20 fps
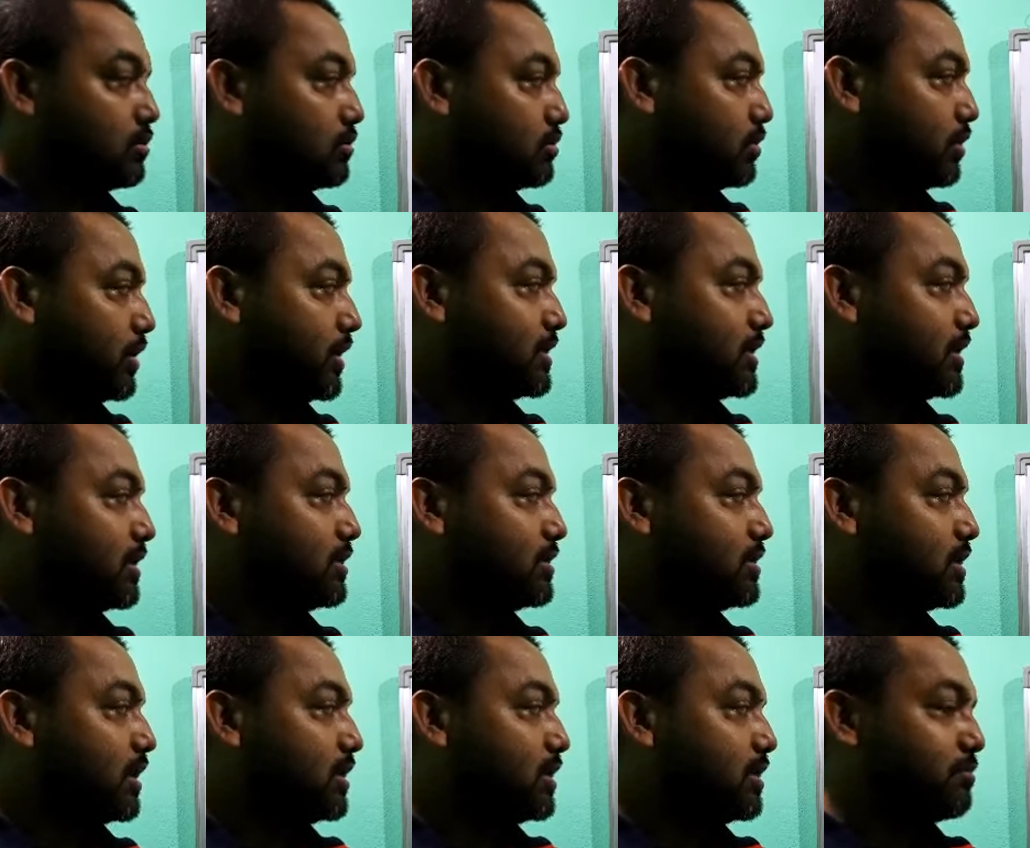So as a
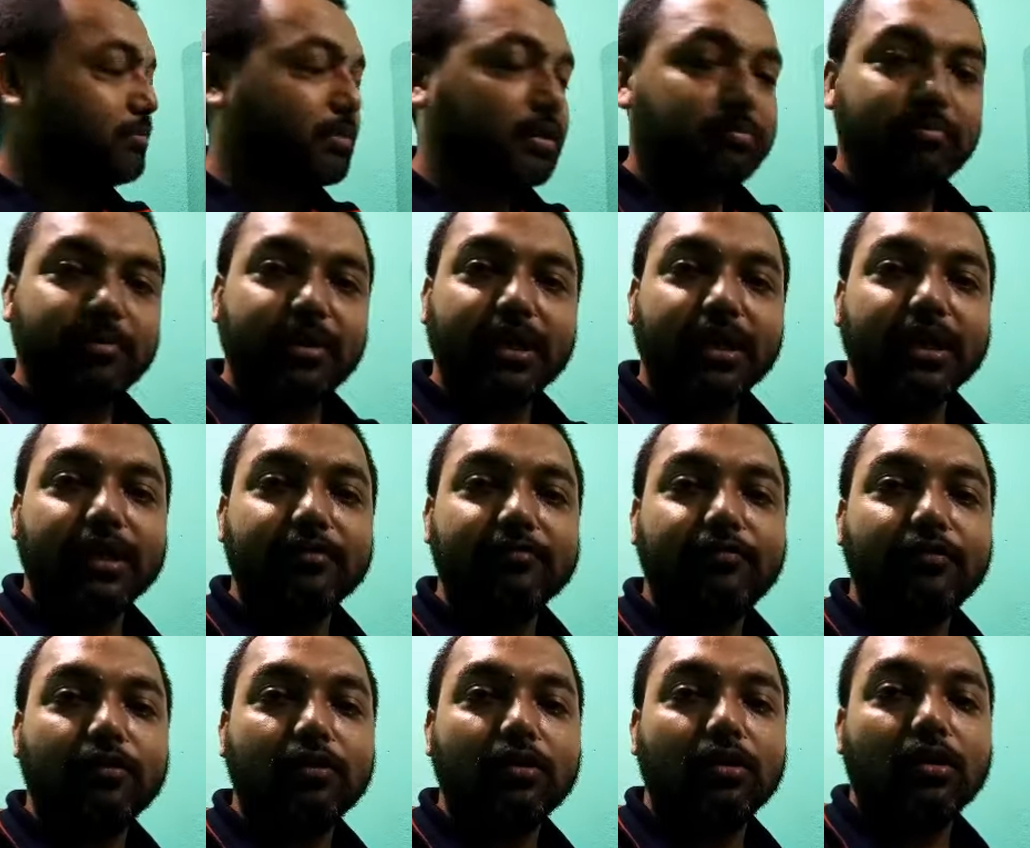result, it may break and
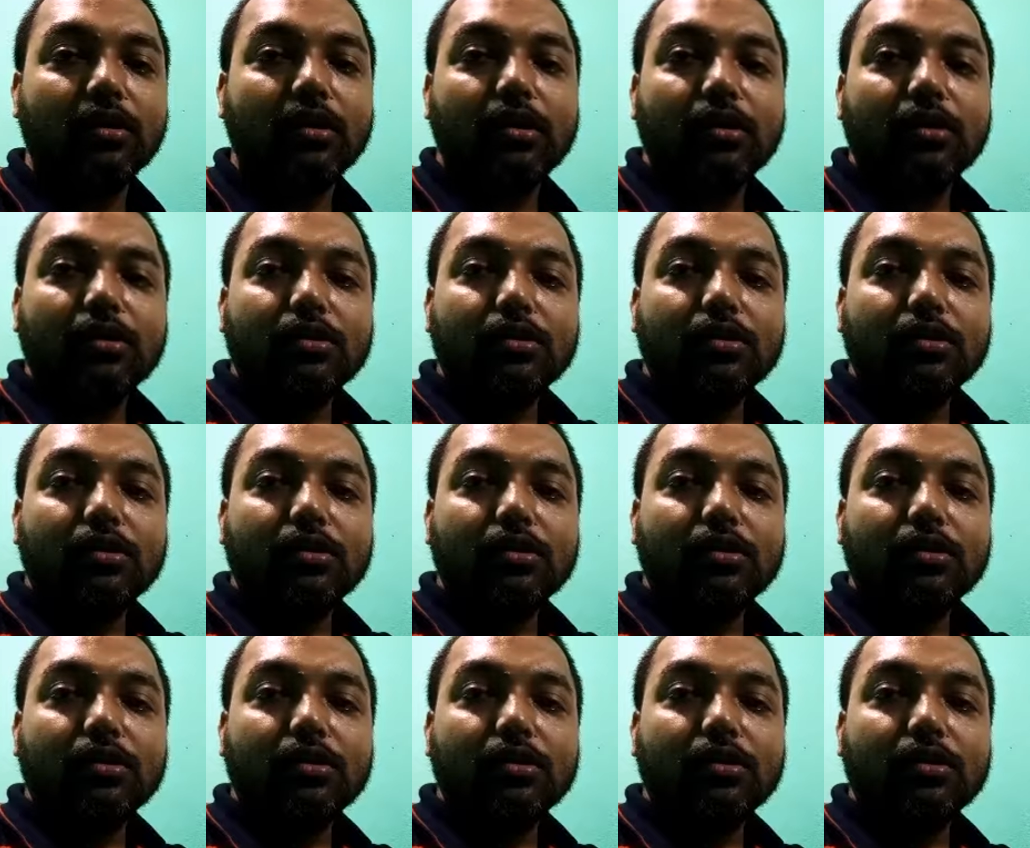fall.